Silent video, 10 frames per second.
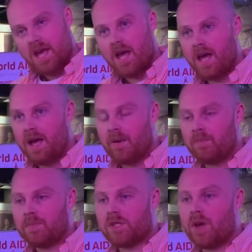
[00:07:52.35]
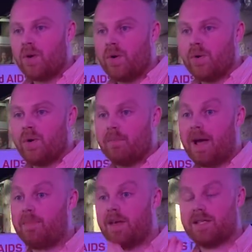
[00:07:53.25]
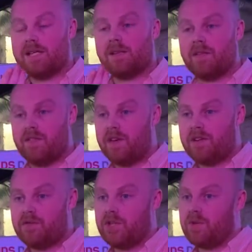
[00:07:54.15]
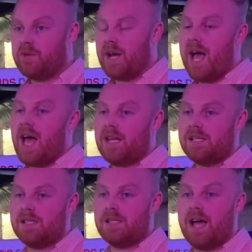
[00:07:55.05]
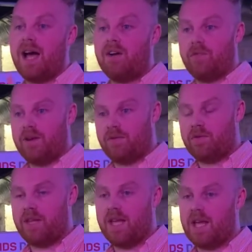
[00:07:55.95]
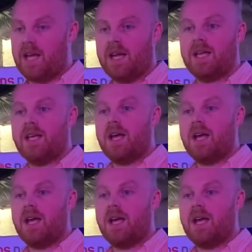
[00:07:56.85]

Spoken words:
so my birthday's on the 3rd of June, and halfway through the year,